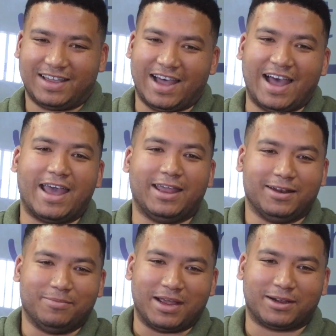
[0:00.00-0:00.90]
I hate
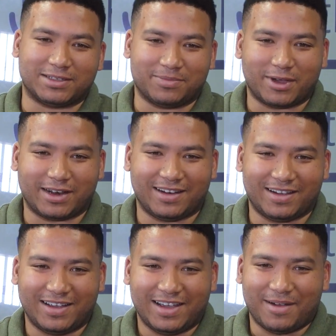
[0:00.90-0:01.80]
it, man, because I'm not
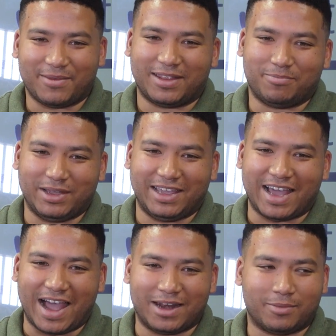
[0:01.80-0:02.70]
a big
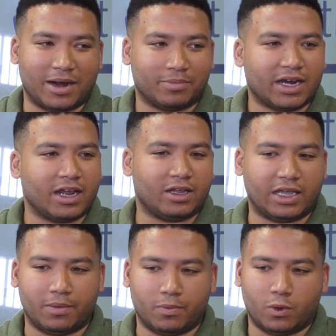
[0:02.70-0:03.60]
guy, but I'm trying to
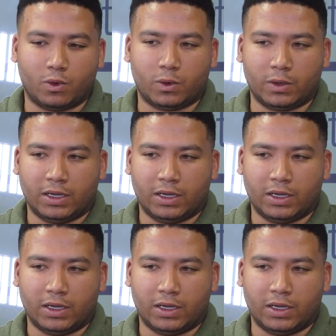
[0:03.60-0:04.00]
get more